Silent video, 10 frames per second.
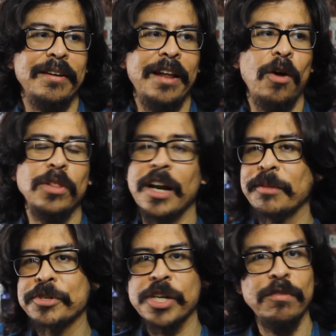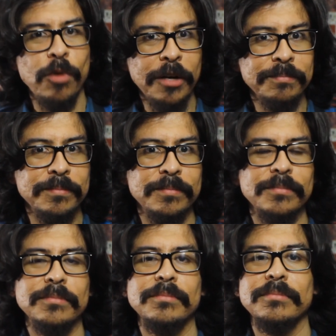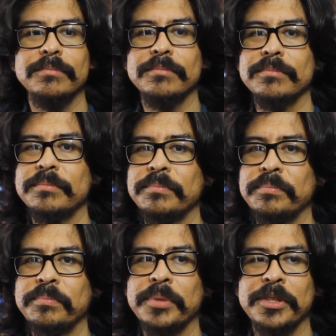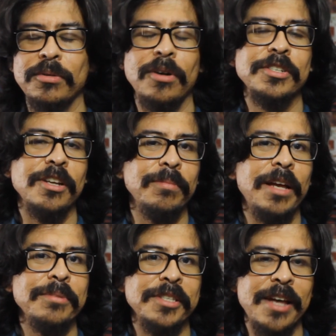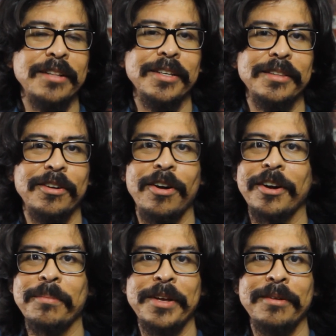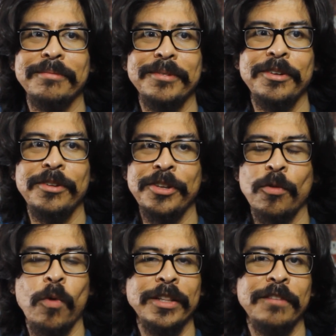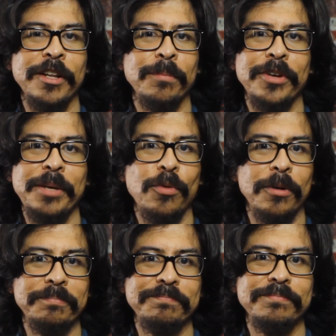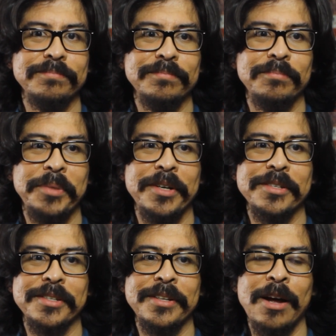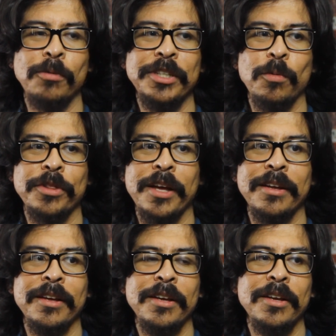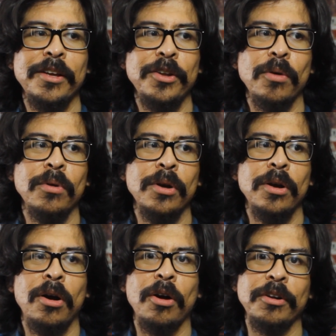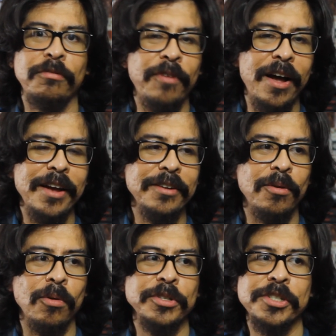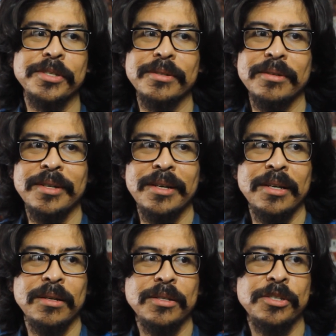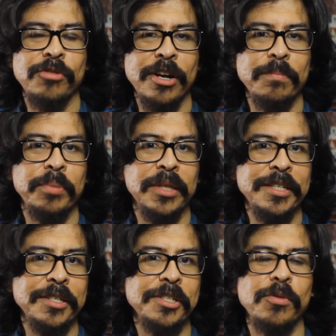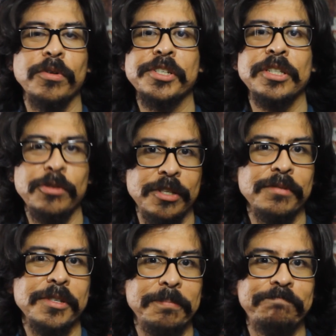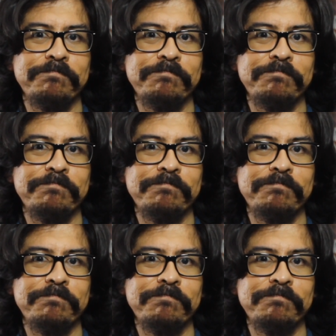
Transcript: Now, a lot of them are shovelware, but there are some games, sadly, that aren't going to be widely available anymore. Because not only were they, hard to find, or just straight up PlayStation Store exclusives.